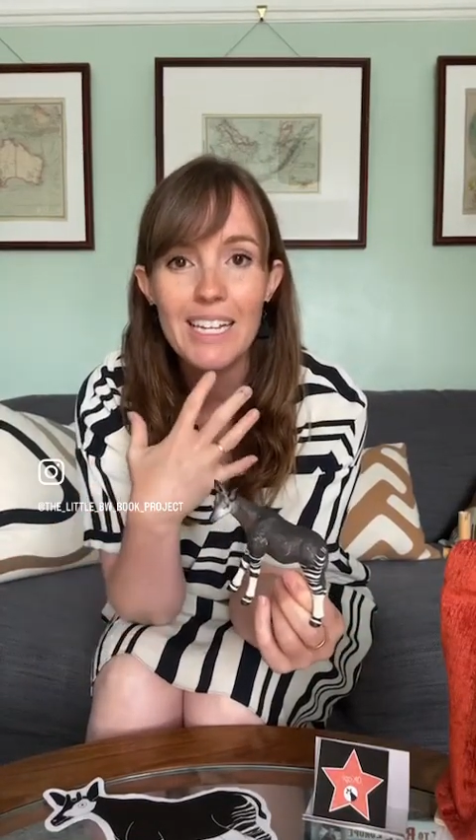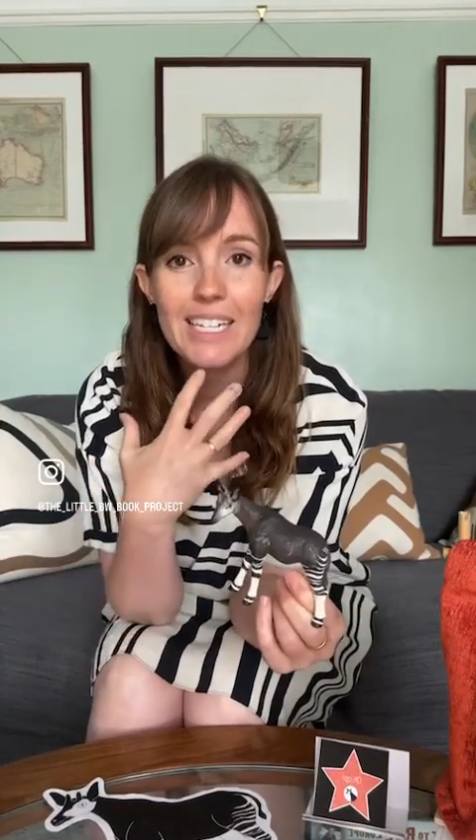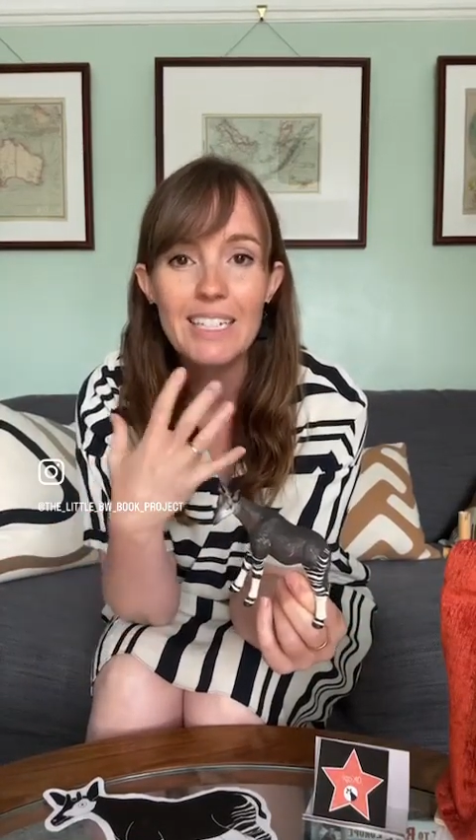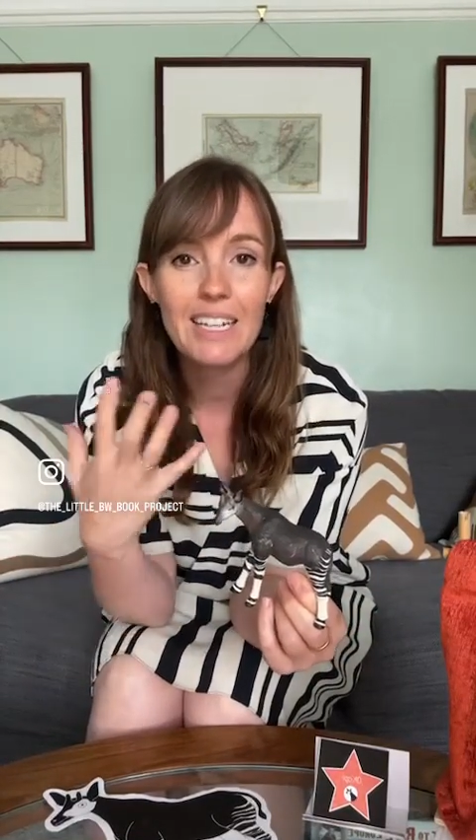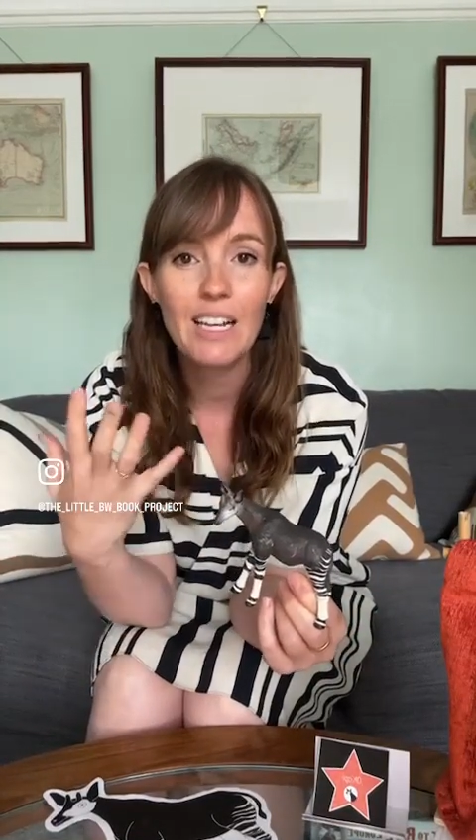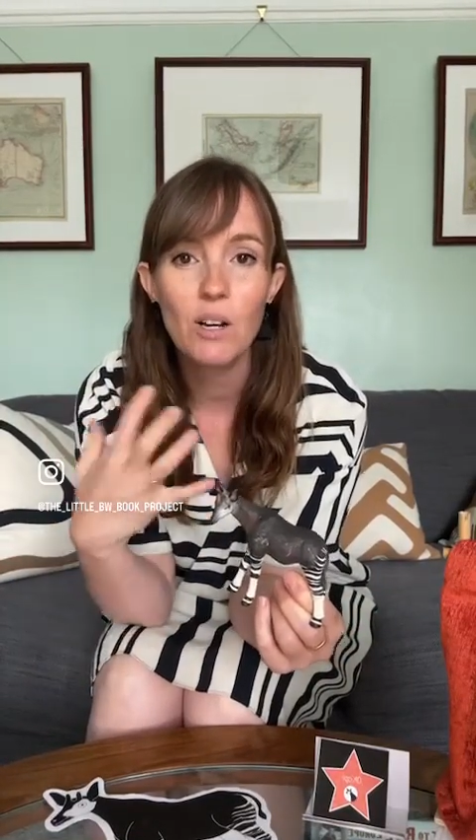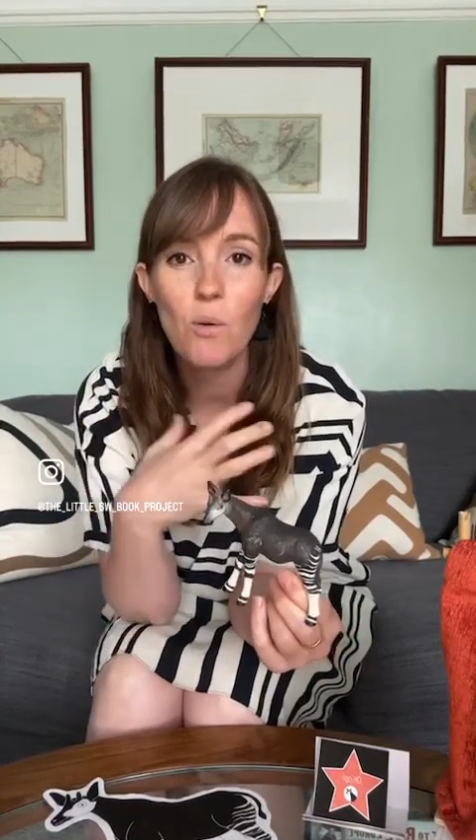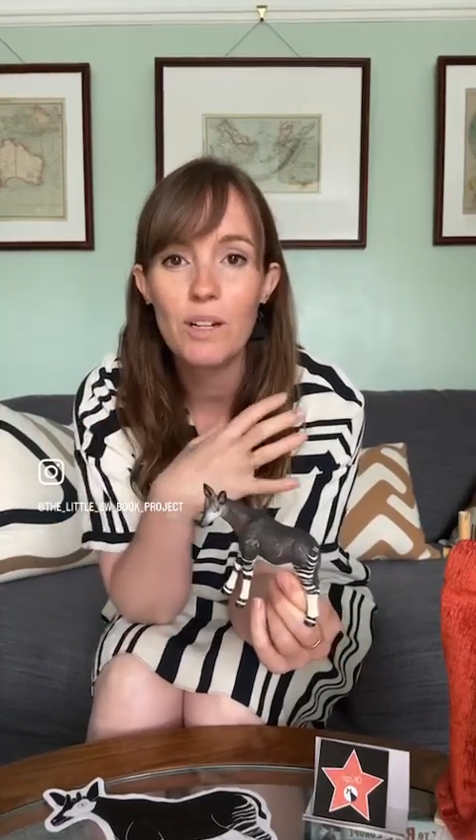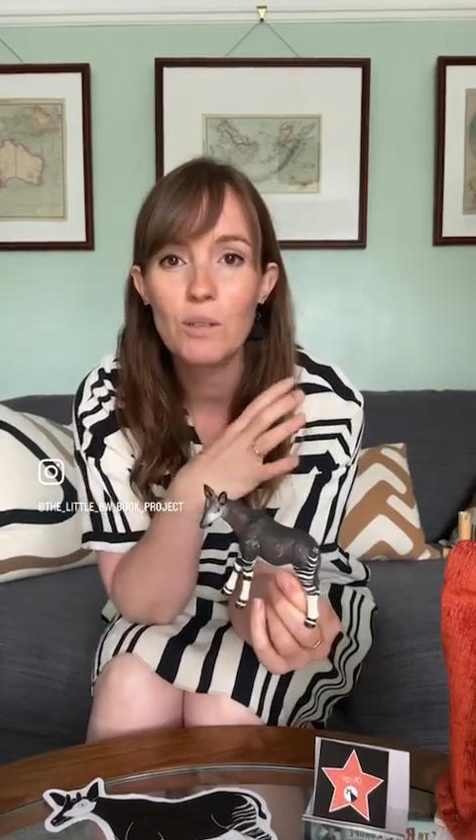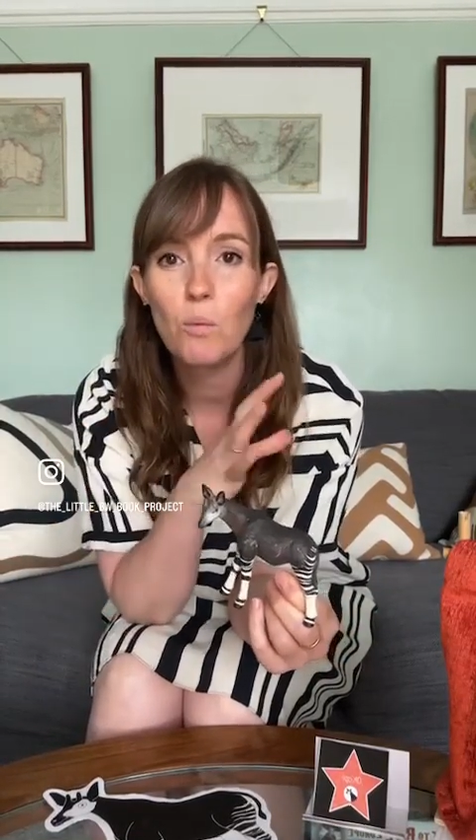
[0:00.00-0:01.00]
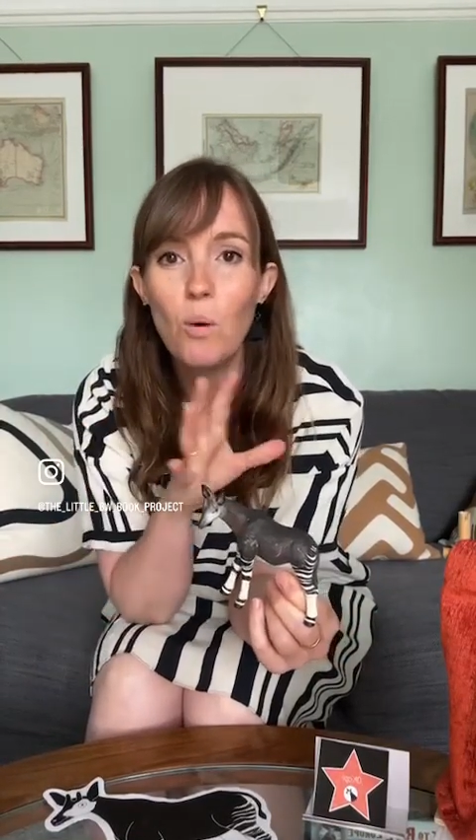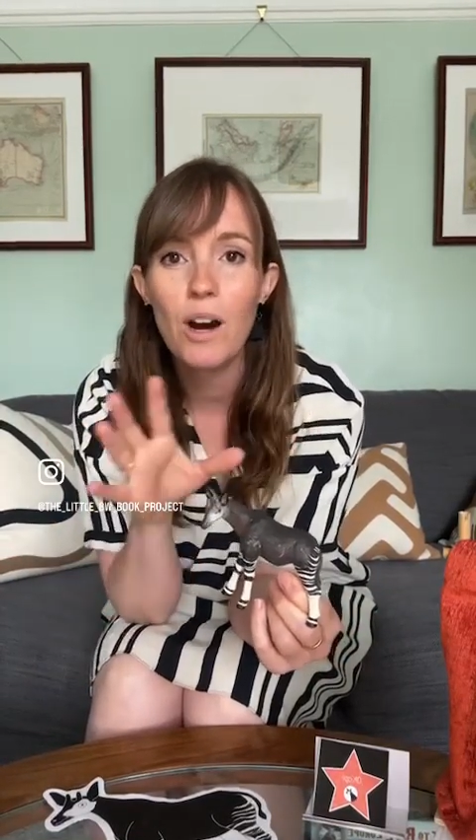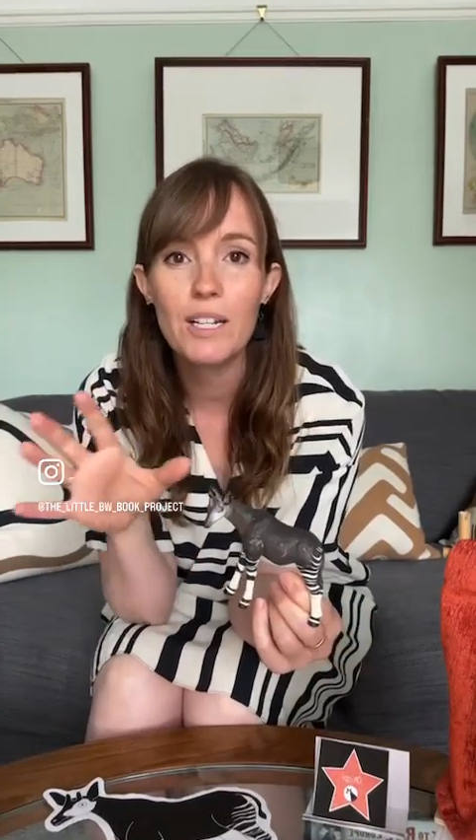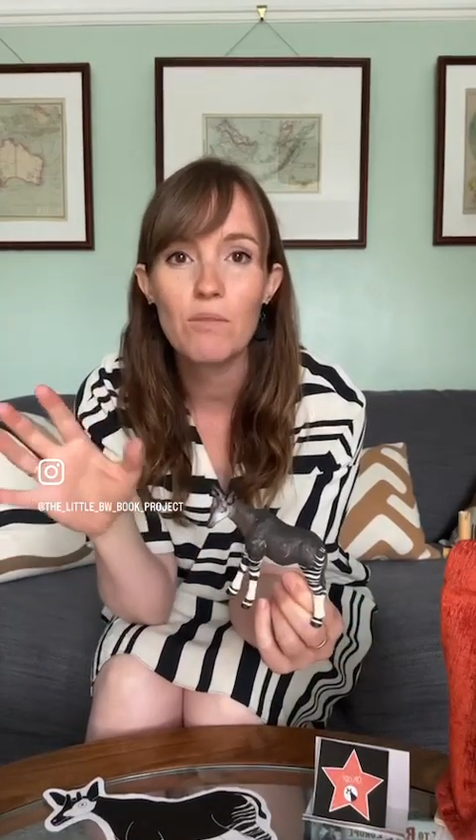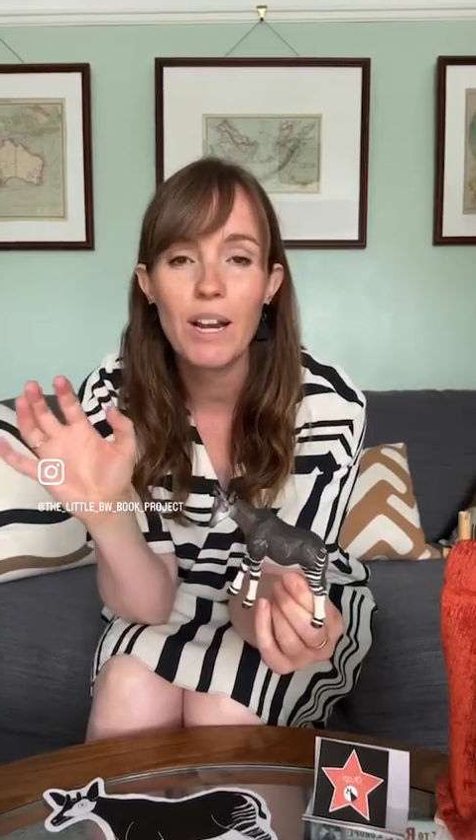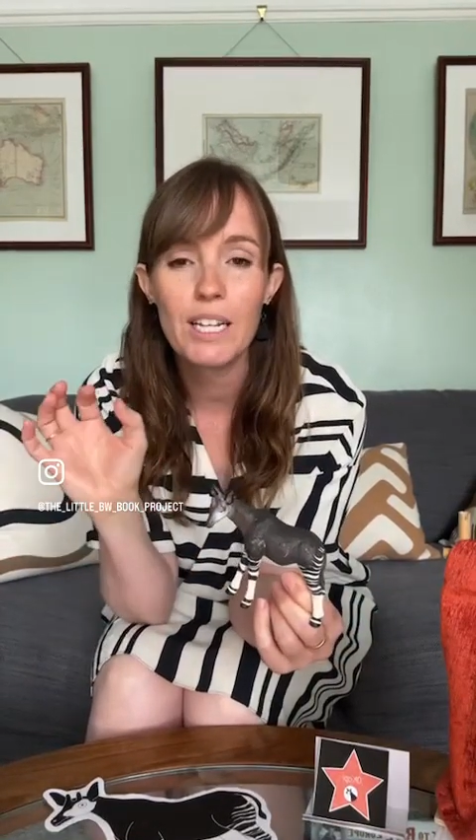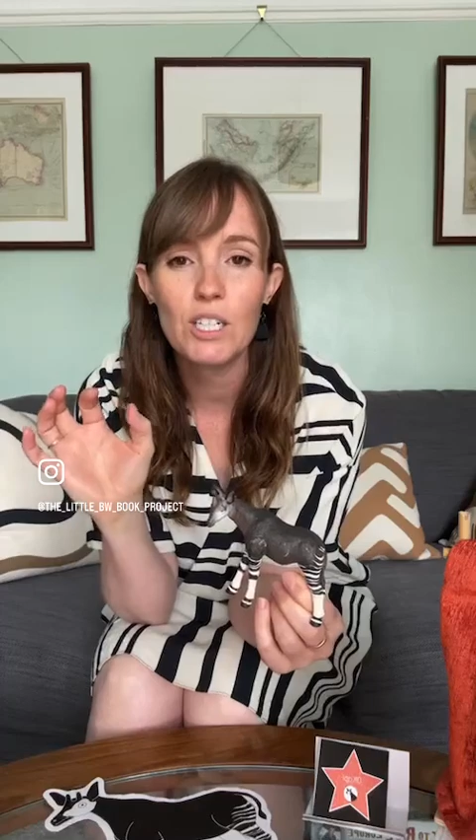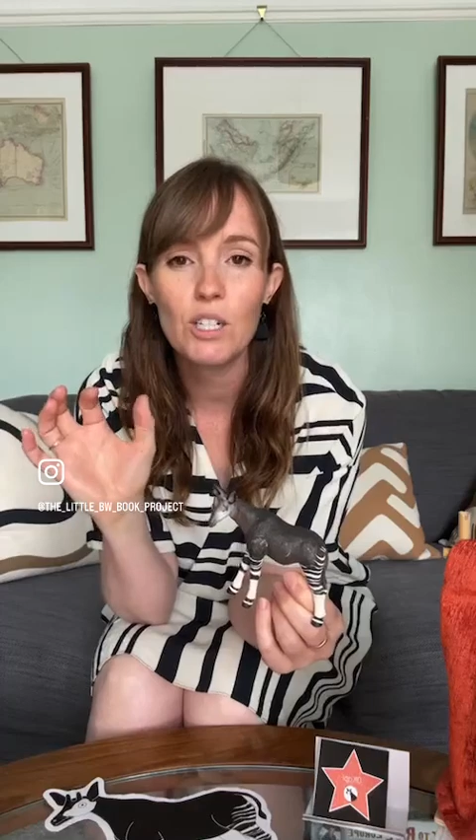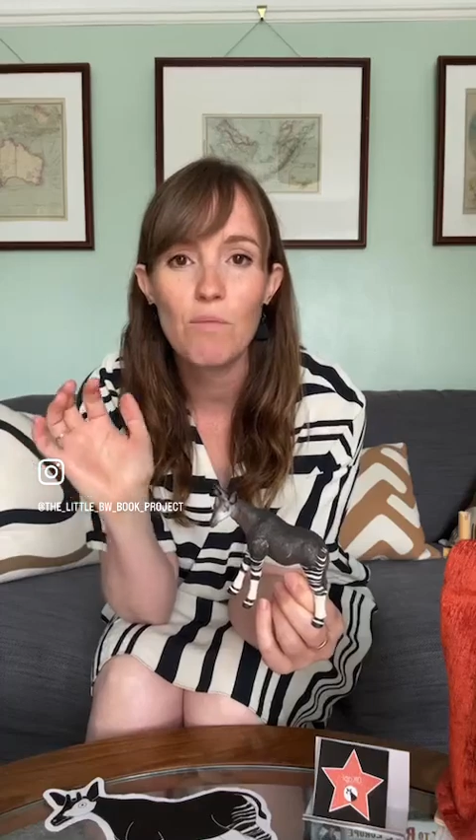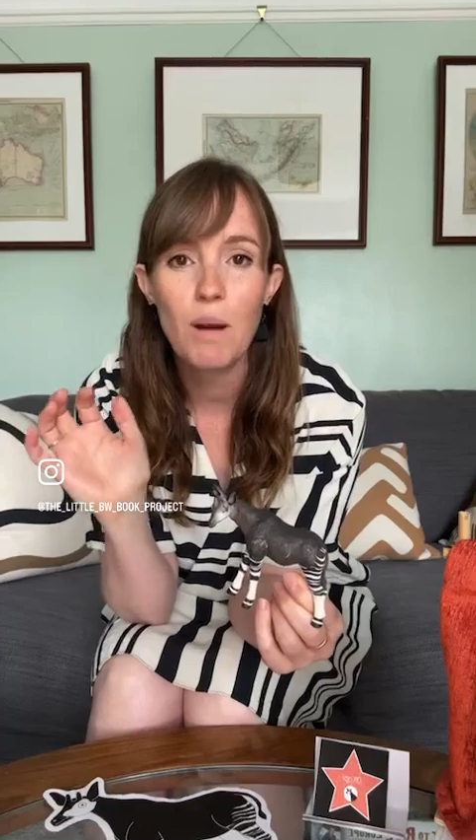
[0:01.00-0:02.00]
eating quite a wide range of